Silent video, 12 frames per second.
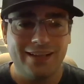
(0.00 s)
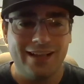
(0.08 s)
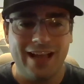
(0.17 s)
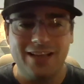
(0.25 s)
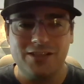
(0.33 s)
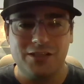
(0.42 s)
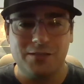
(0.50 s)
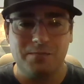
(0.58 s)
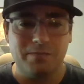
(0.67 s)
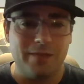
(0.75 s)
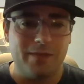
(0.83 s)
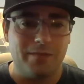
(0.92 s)
and just
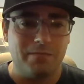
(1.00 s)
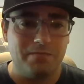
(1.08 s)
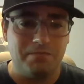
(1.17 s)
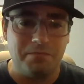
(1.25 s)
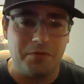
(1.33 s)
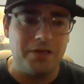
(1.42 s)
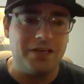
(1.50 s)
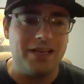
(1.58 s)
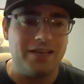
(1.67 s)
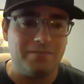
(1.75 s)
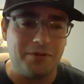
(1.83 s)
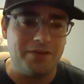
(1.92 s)
maybe
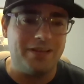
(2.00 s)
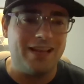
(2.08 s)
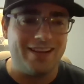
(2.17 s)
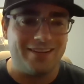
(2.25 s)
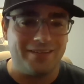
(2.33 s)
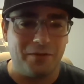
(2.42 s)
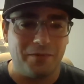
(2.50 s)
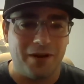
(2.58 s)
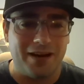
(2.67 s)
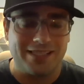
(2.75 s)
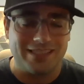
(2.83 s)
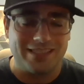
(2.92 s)
putting that in a little
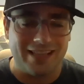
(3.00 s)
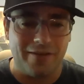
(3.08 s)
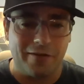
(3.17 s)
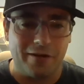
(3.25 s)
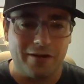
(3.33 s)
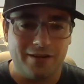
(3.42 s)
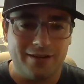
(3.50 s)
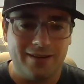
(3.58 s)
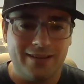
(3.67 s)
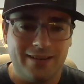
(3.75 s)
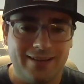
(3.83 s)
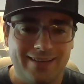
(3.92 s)
box together,
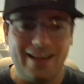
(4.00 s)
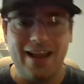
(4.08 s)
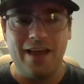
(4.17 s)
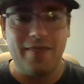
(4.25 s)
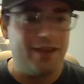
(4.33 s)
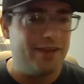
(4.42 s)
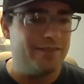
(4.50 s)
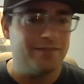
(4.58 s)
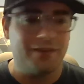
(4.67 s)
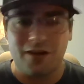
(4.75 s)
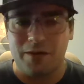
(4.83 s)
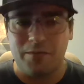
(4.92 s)
and then
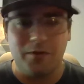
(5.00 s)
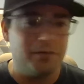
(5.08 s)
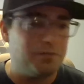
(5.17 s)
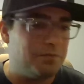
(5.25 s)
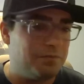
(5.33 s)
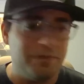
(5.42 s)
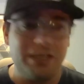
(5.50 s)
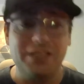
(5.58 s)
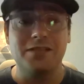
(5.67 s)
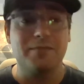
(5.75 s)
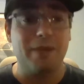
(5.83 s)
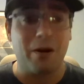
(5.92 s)
a couple
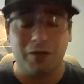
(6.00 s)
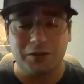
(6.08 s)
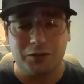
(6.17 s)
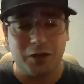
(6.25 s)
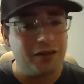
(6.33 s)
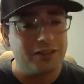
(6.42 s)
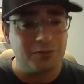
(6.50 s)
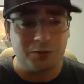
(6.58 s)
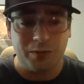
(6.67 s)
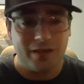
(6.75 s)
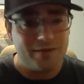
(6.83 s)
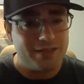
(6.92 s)
pieces of power electronics, which
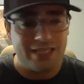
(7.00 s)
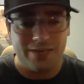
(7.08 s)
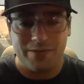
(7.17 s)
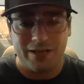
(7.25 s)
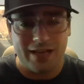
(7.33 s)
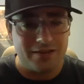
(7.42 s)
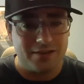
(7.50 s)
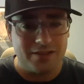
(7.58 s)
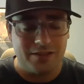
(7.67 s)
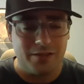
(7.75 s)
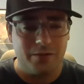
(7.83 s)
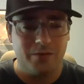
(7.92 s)
we have the team in house to
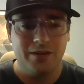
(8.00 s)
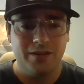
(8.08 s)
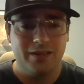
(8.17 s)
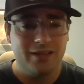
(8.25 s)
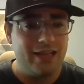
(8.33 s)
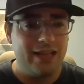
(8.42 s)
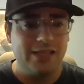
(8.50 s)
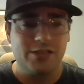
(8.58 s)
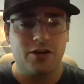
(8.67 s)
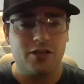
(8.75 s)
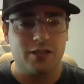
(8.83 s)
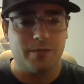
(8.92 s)
do, and
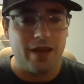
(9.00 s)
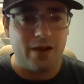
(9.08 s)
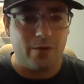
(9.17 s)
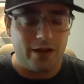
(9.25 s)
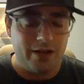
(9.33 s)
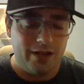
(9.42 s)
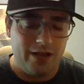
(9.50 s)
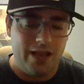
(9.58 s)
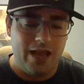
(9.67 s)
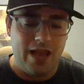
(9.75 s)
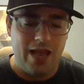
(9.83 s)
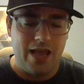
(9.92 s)
charge up that way.
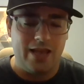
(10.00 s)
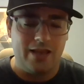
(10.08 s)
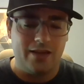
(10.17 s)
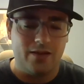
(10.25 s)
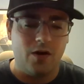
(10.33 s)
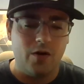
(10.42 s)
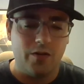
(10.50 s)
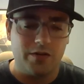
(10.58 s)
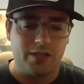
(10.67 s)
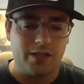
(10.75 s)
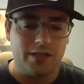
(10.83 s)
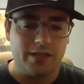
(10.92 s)
And all of a
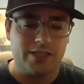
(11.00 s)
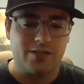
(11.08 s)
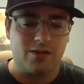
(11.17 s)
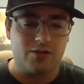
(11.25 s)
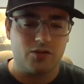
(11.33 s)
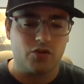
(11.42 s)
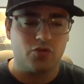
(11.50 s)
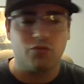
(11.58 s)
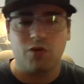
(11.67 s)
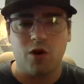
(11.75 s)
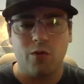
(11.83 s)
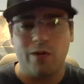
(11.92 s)
sudden, this starts
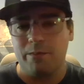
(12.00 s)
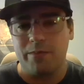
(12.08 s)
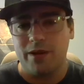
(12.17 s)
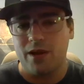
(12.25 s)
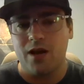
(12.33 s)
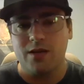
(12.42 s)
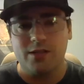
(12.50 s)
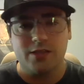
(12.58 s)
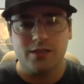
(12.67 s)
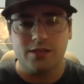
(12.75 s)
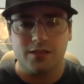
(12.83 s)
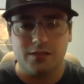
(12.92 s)
growing beyond
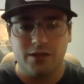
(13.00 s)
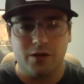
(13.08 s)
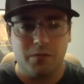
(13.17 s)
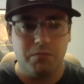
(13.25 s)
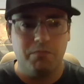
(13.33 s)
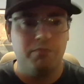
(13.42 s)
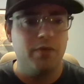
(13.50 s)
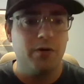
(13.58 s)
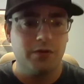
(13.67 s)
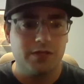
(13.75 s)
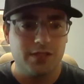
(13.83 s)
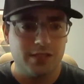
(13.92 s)
just boats.